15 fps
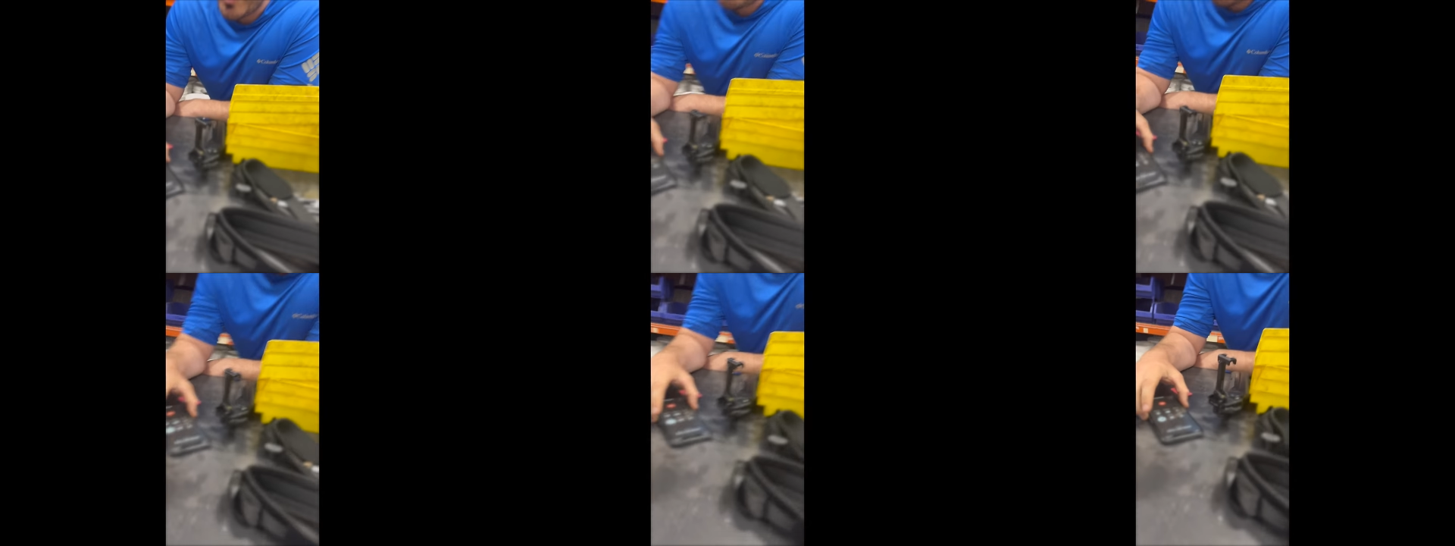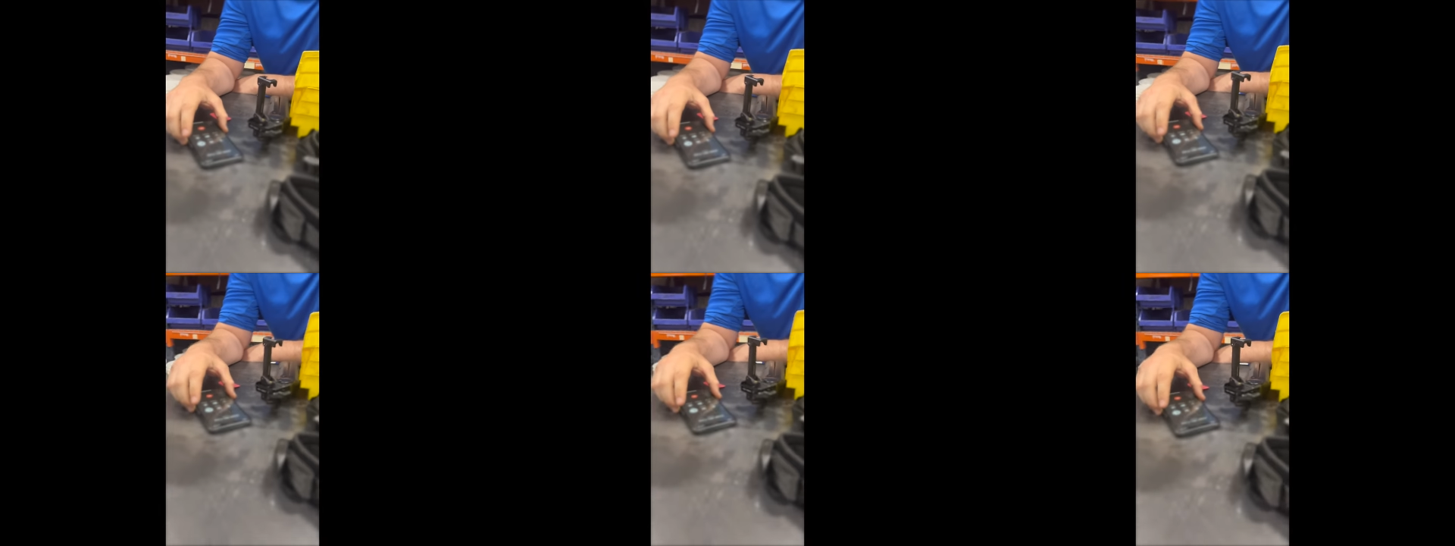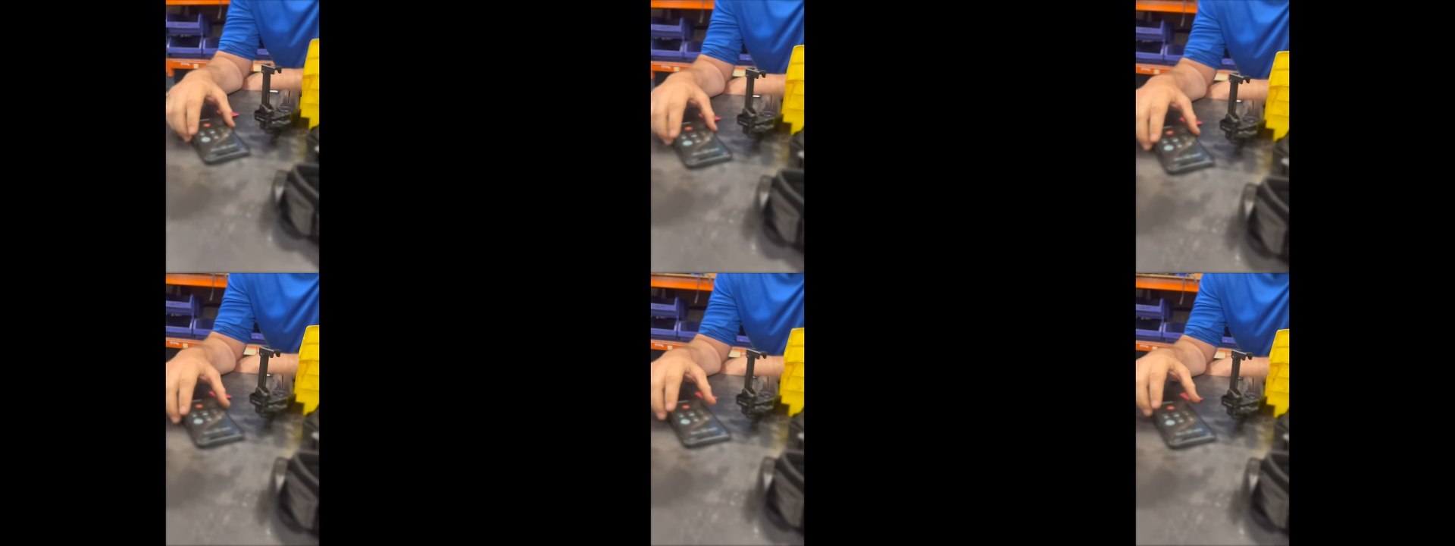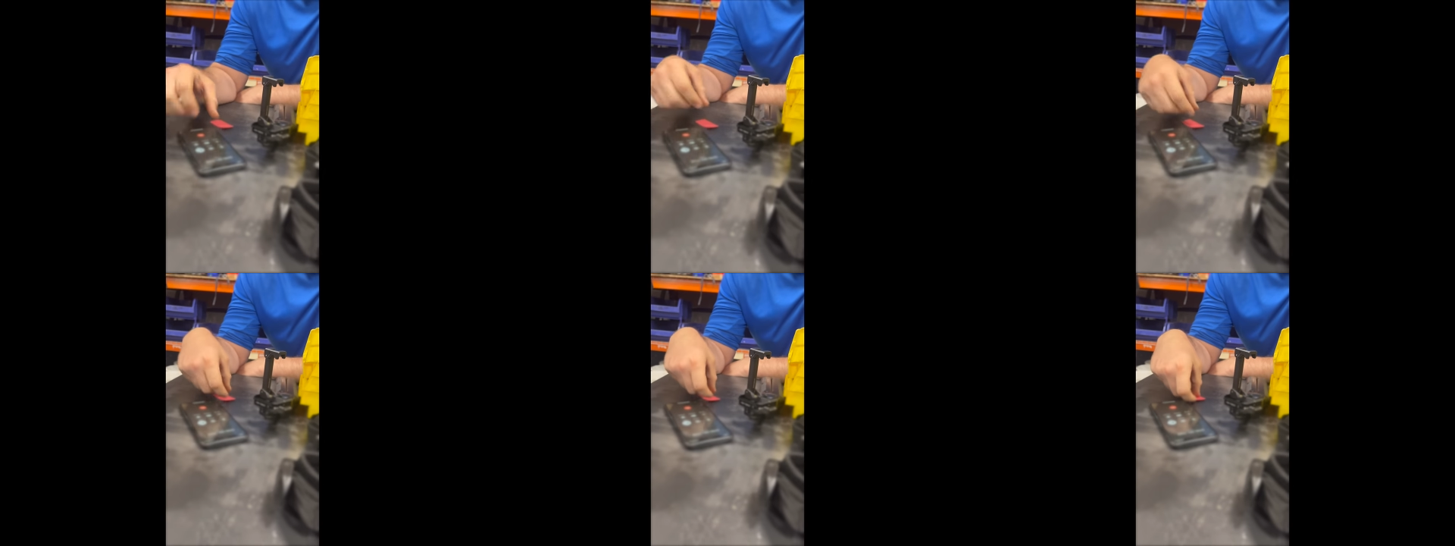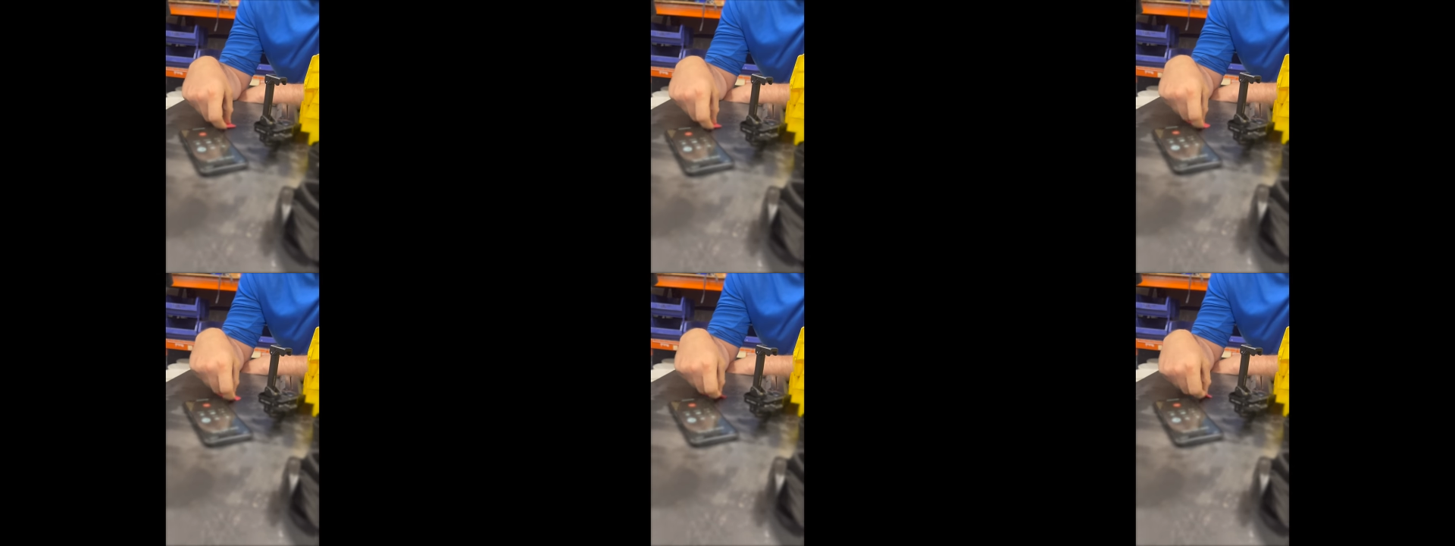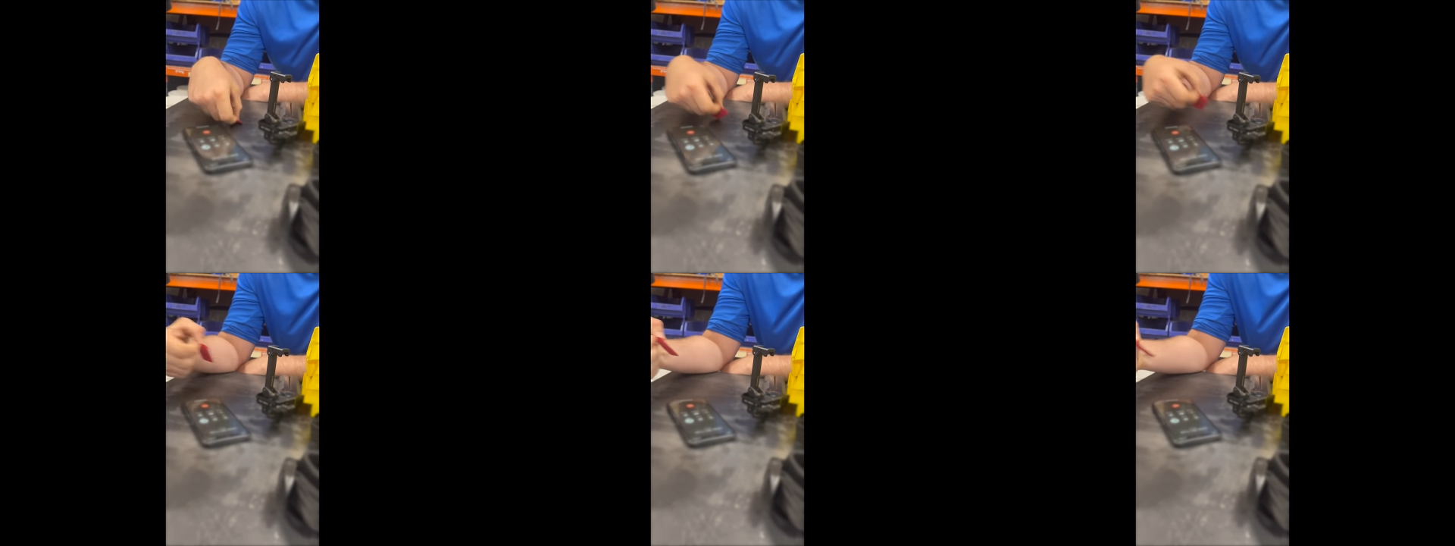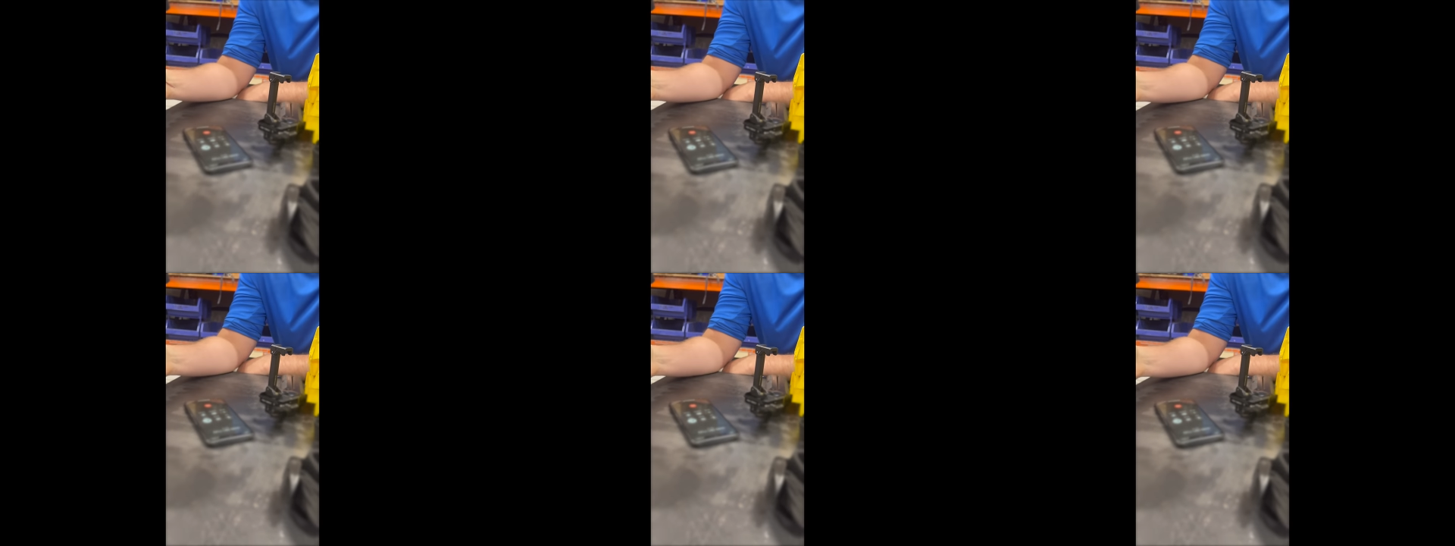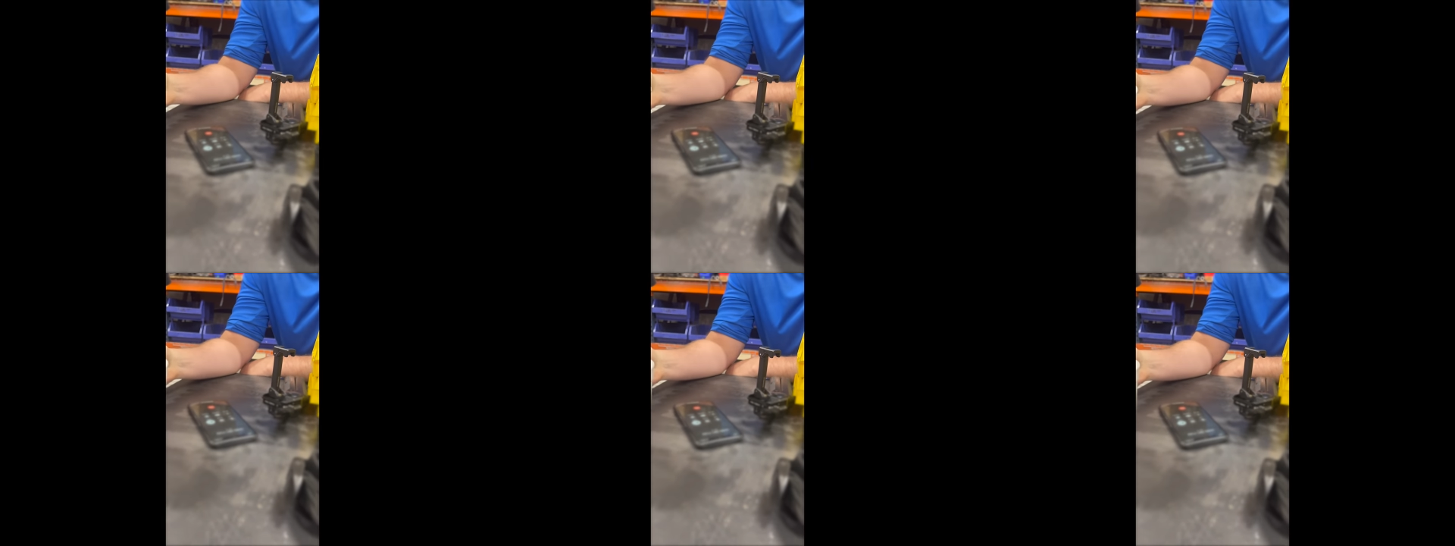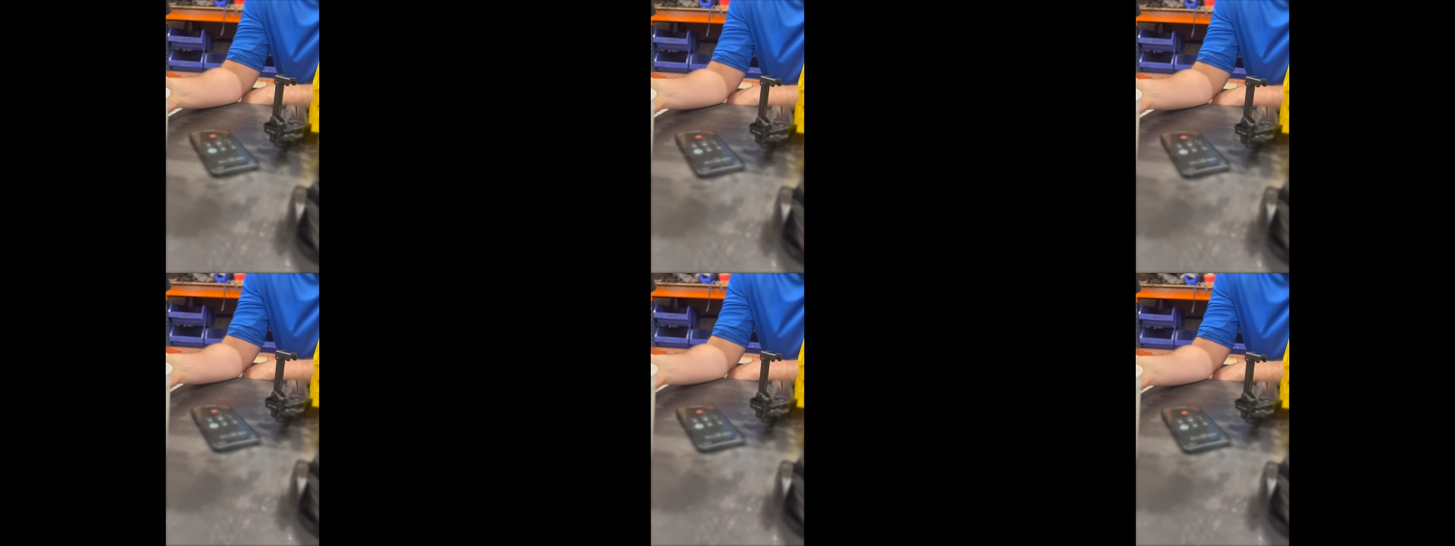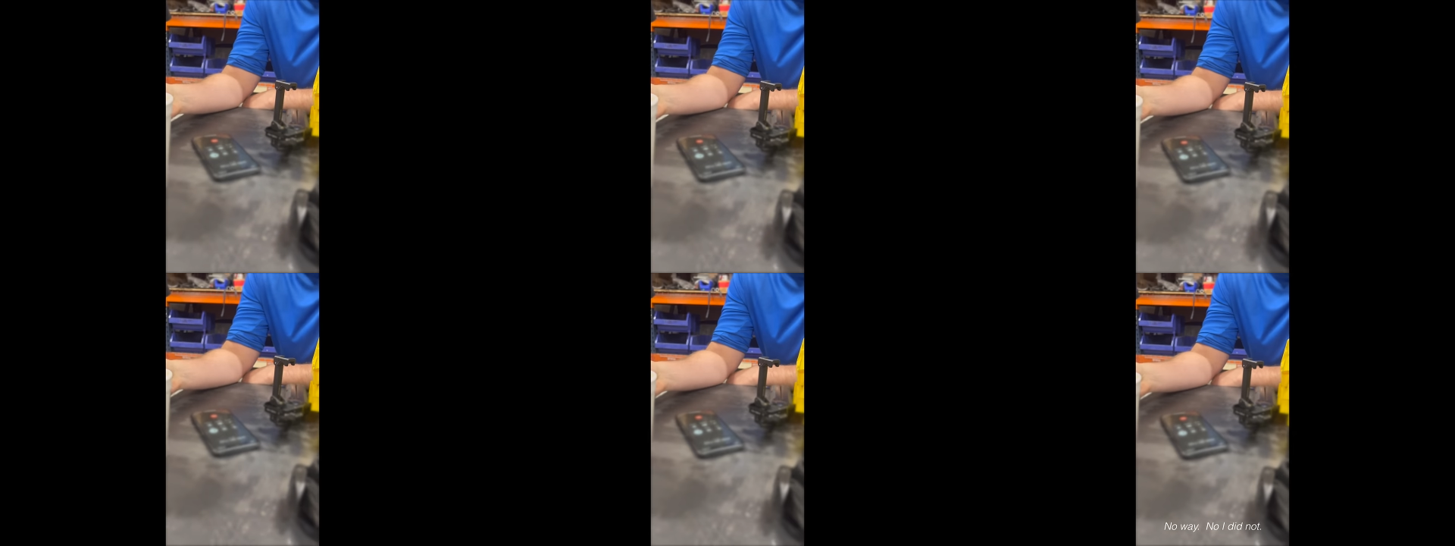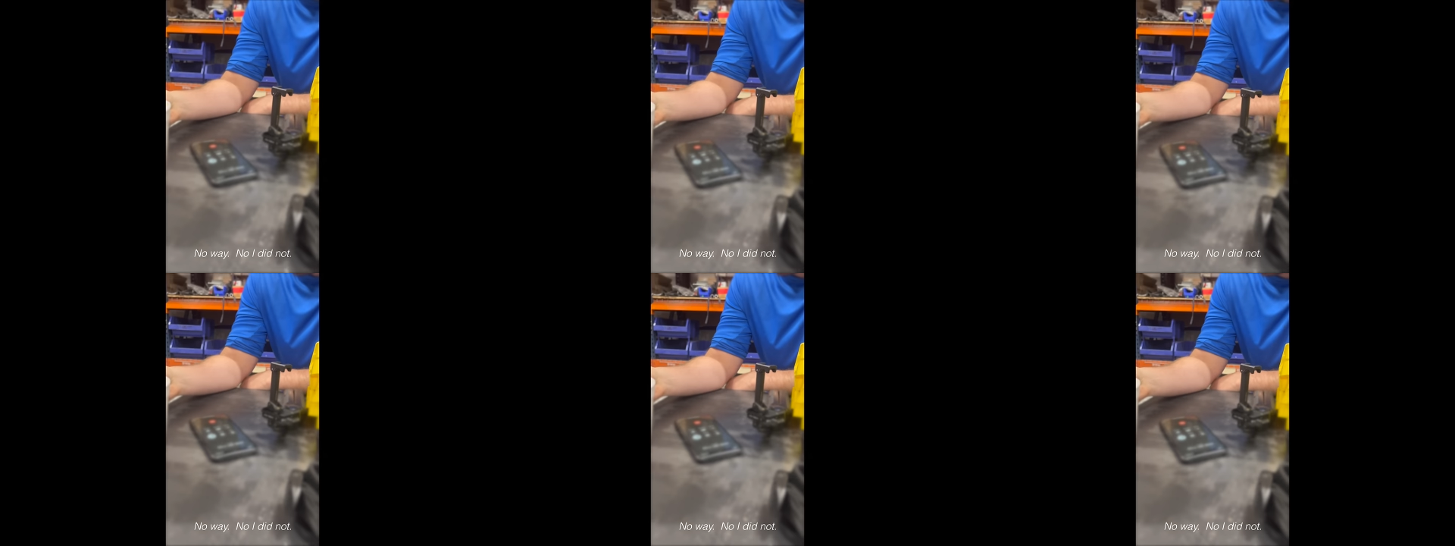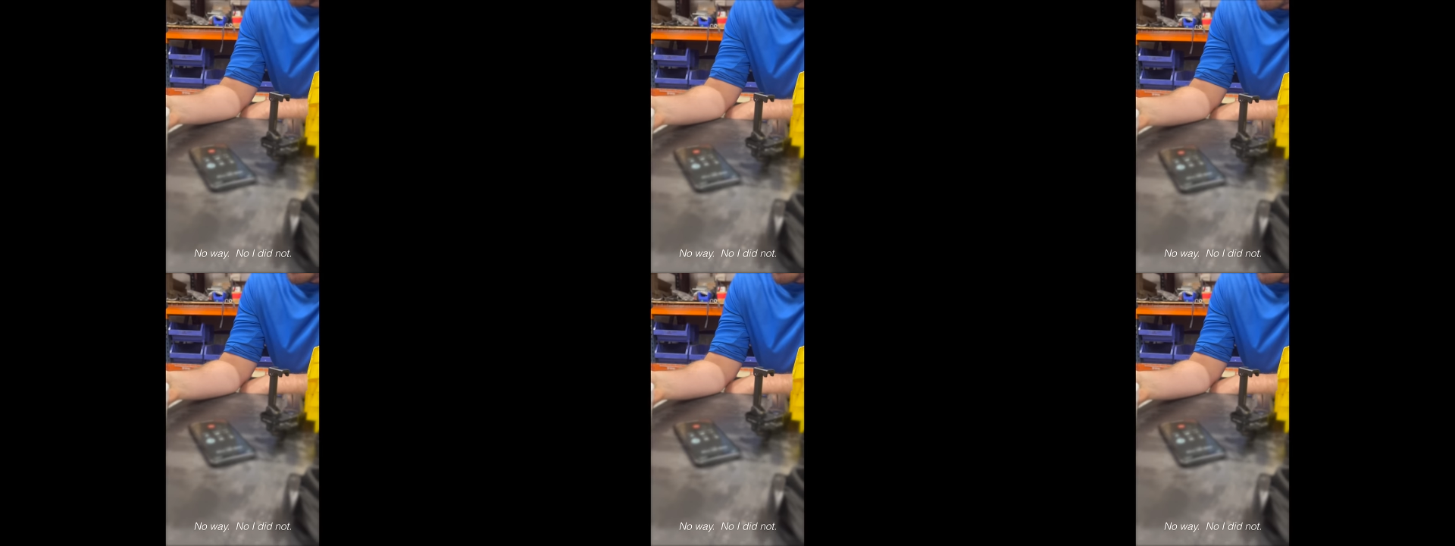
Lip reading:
No face is visible, so there are no lips to read.